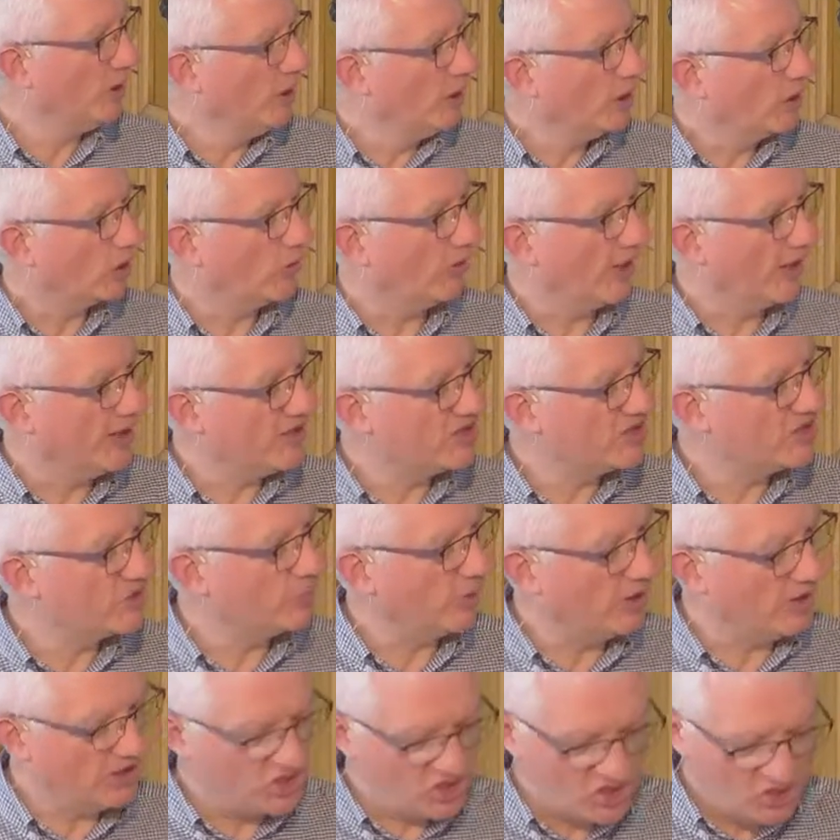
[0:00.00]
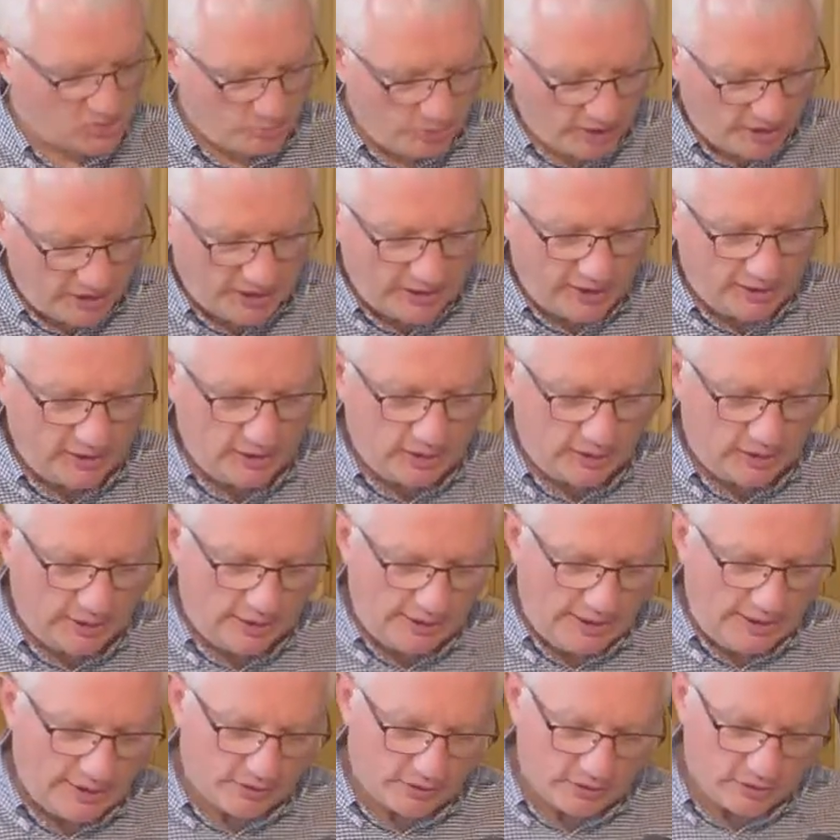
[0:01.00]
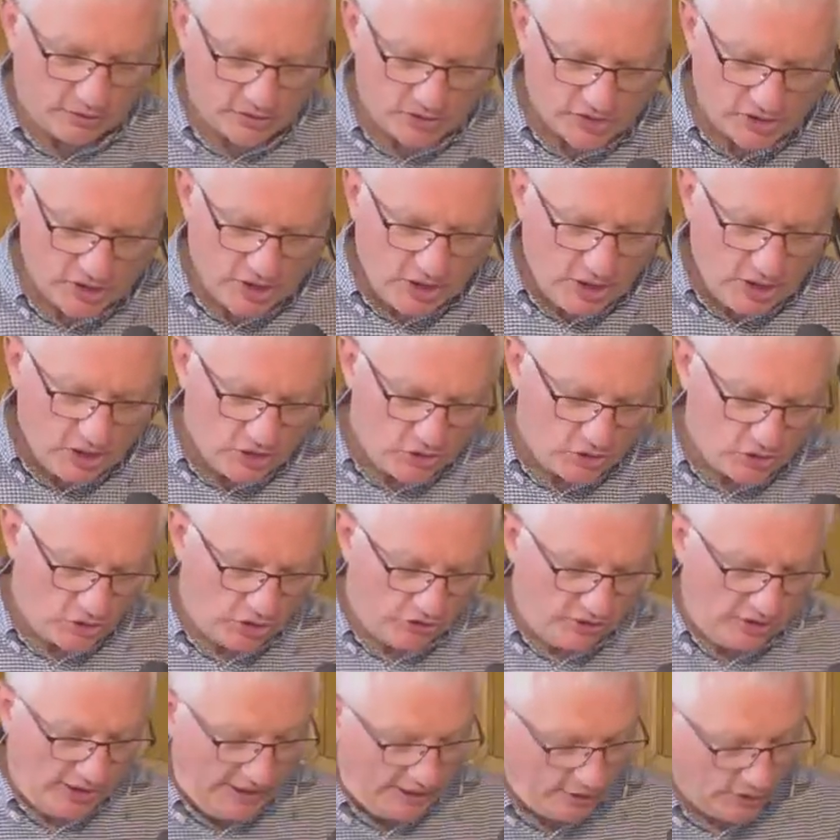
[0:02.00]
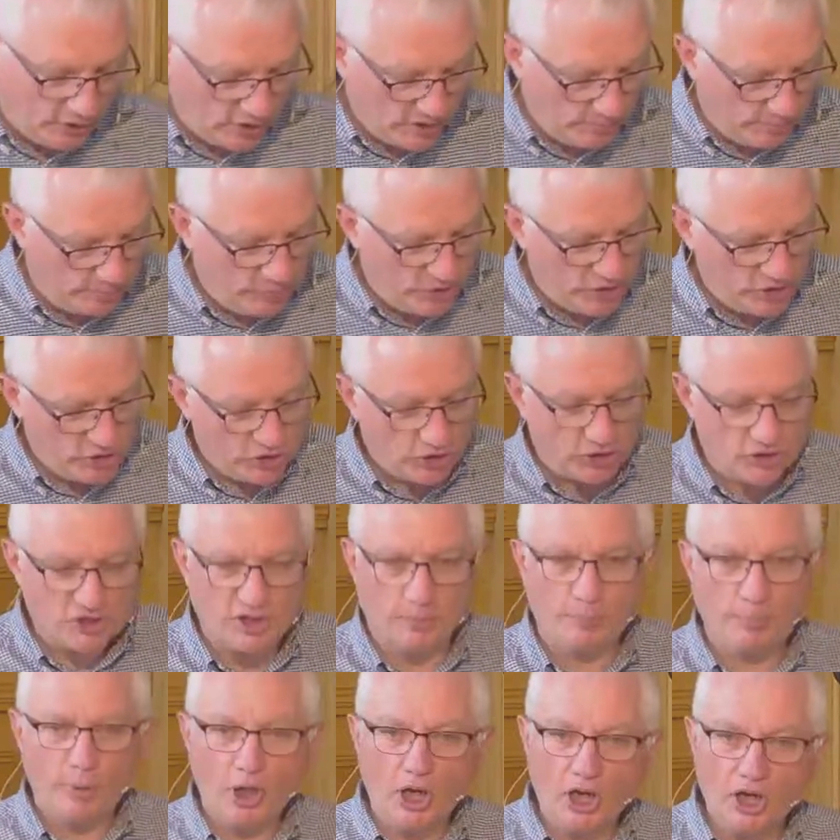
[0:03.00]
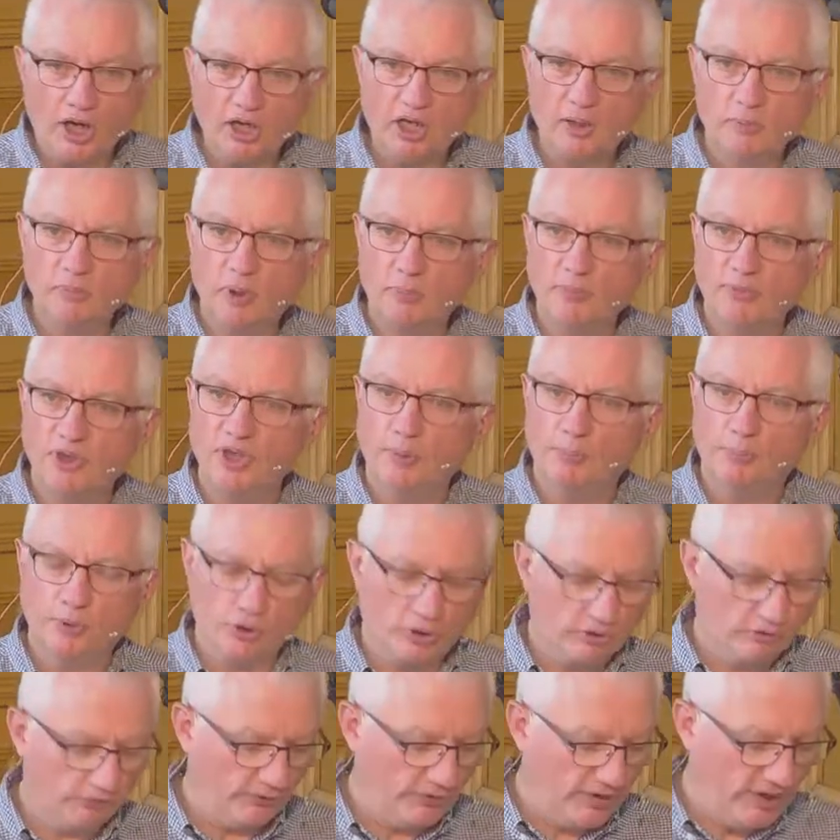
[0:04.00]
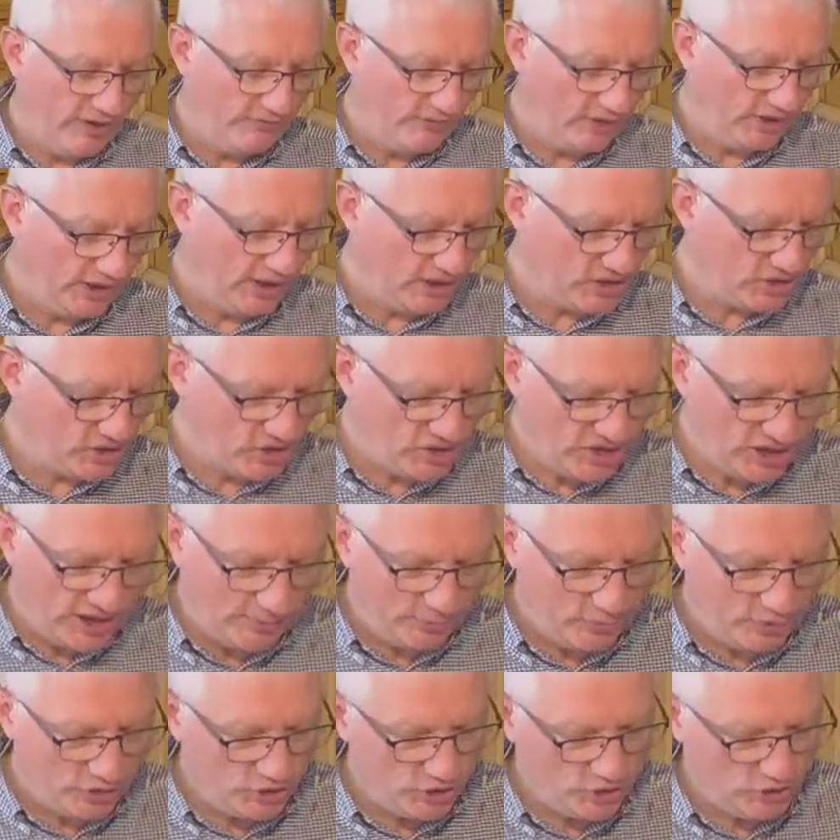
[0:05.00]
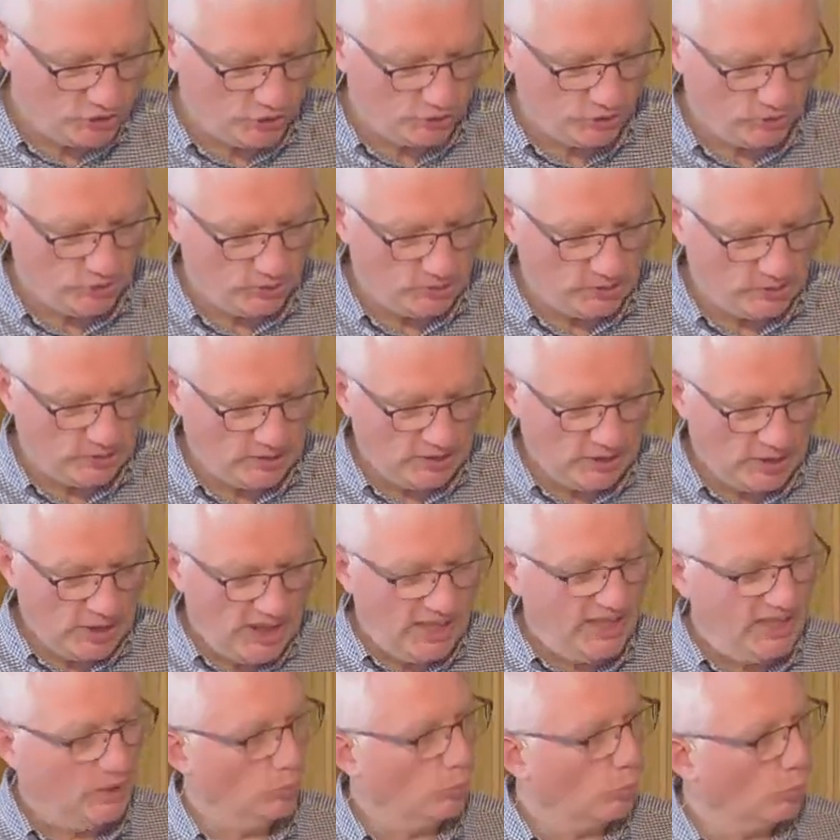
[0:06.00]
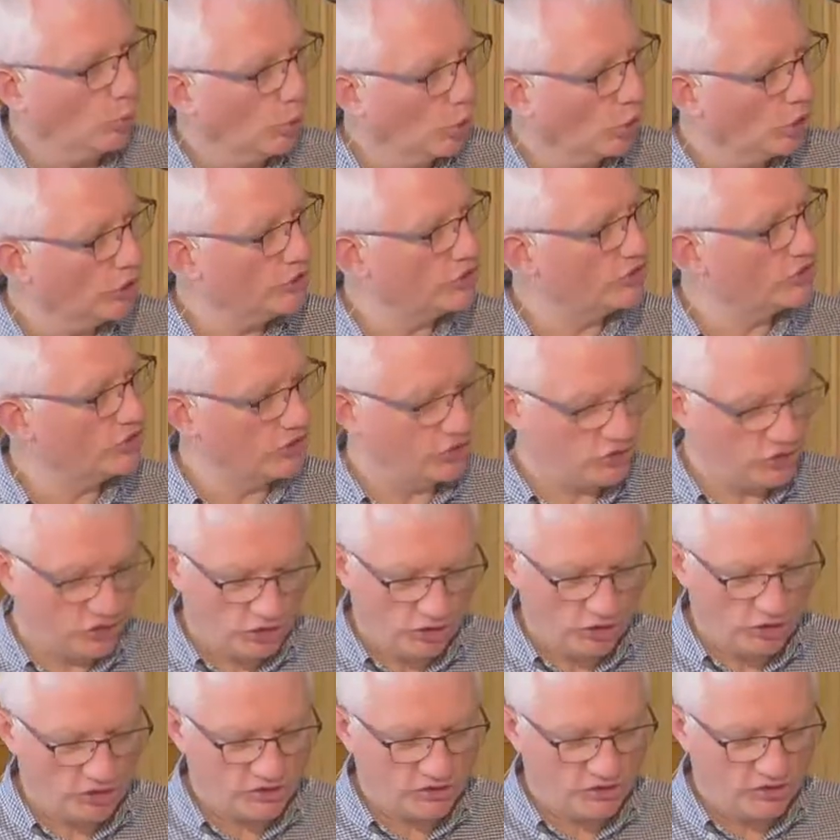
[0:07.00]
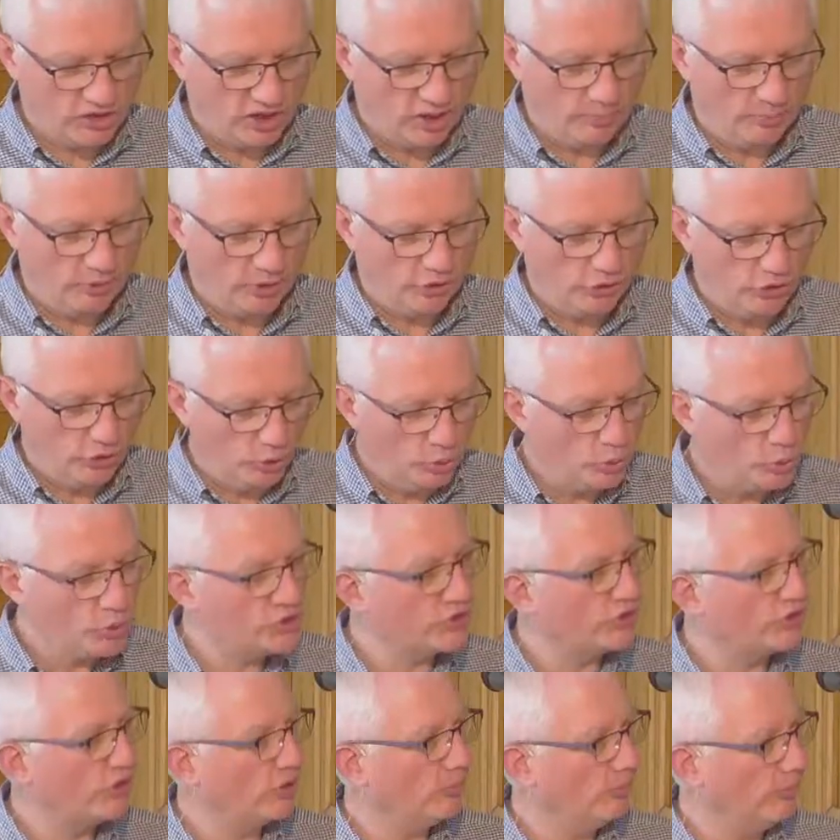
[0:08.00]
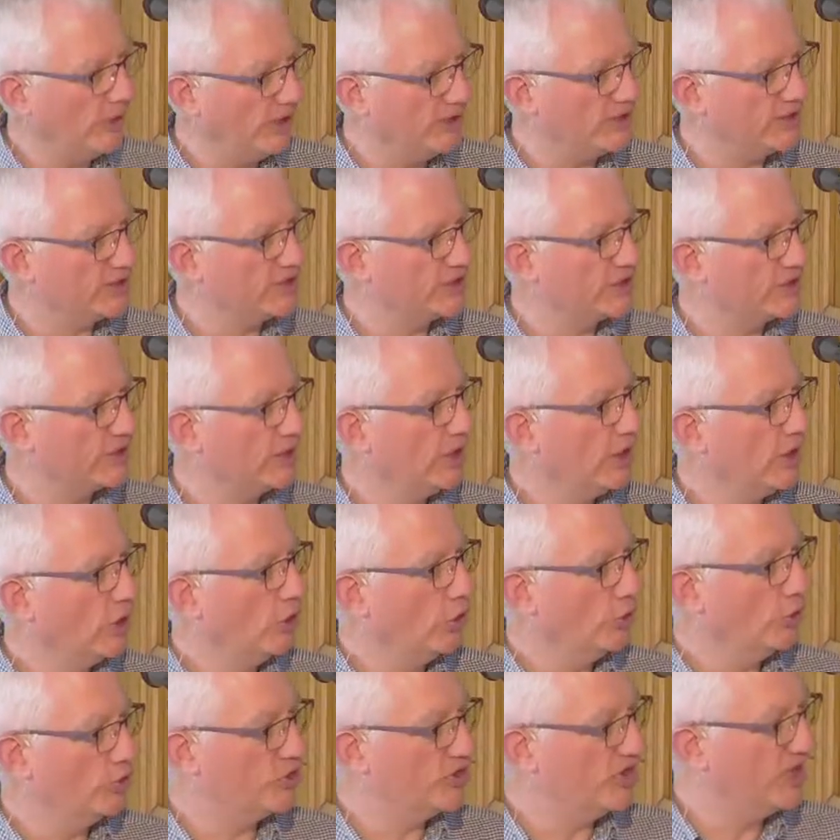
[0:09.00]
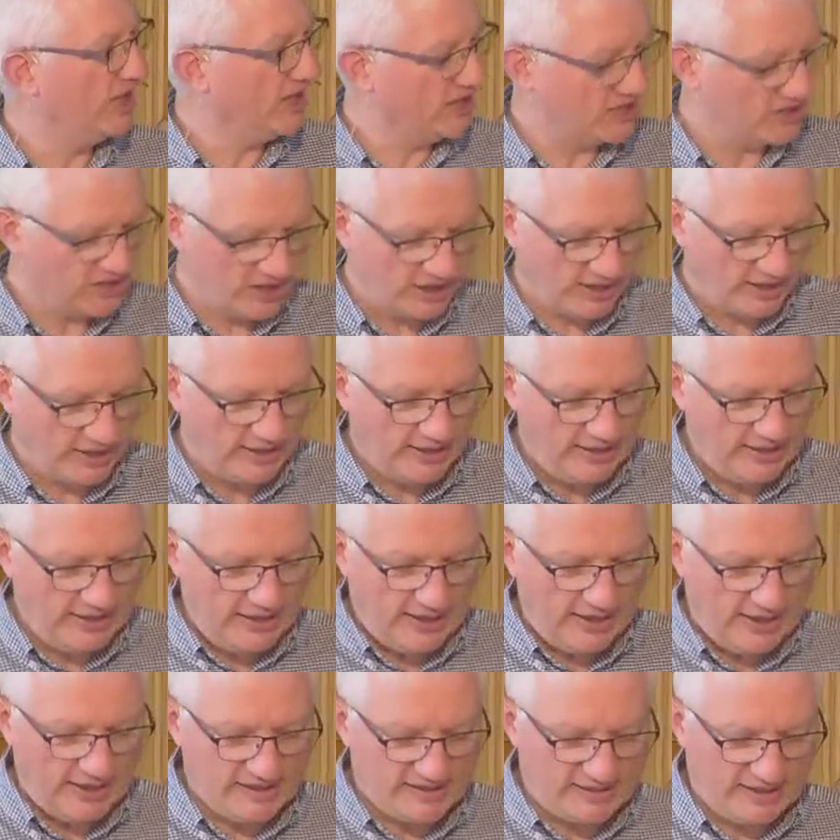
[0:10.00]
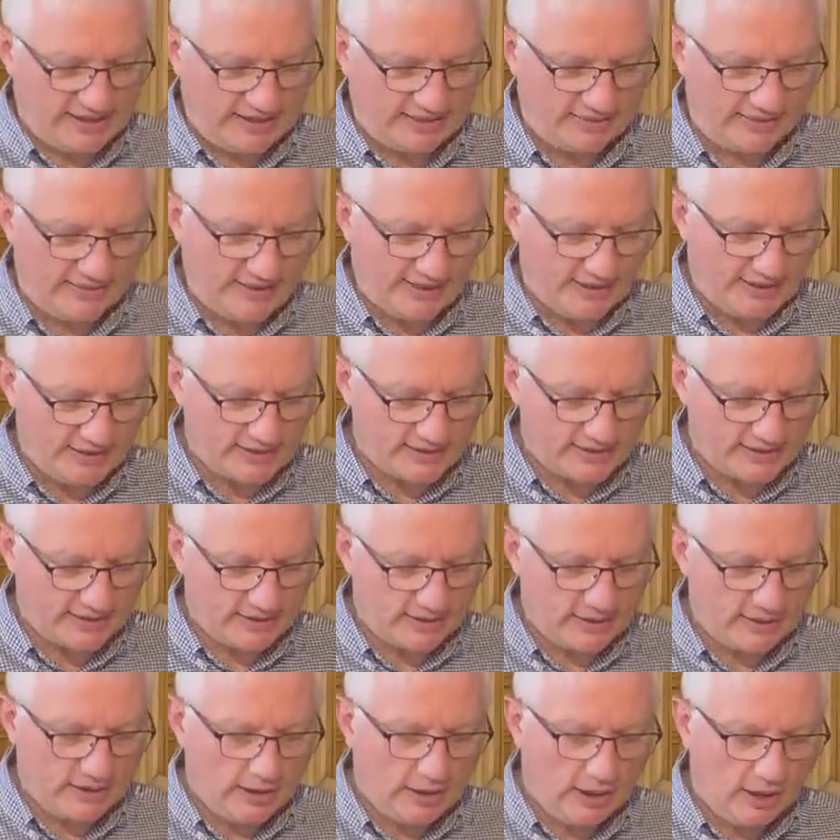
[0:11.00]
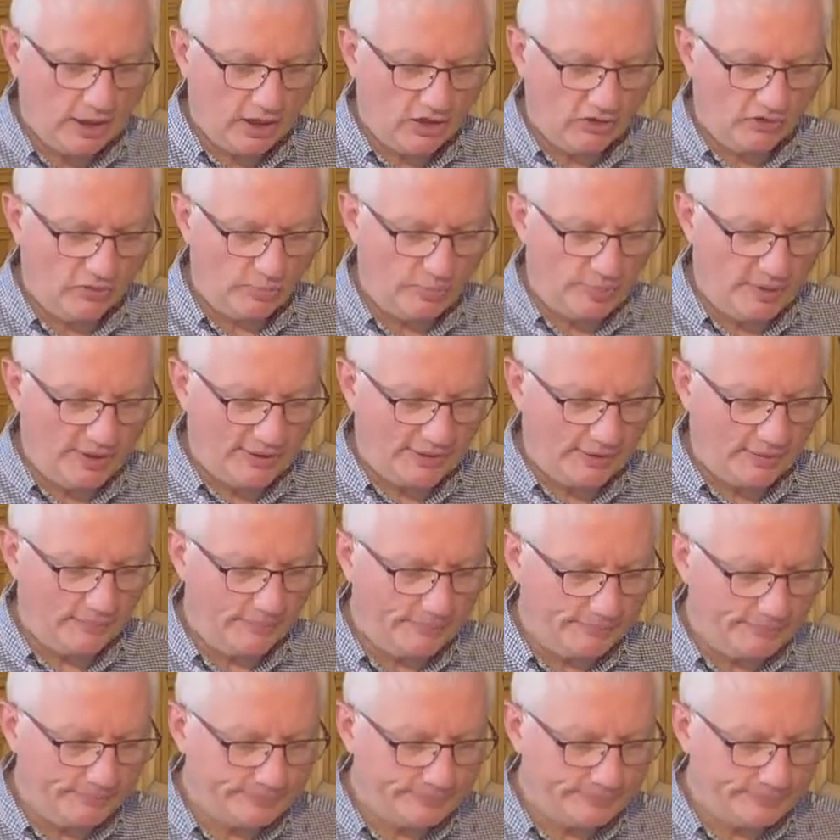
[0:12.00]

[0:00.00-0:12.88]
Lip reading: Christ, when he's speaking in the letter to the church at Pergamum in the book of Revelation chapter 2, he warns the church there about those in their midst whose teaching is like that of Balaam.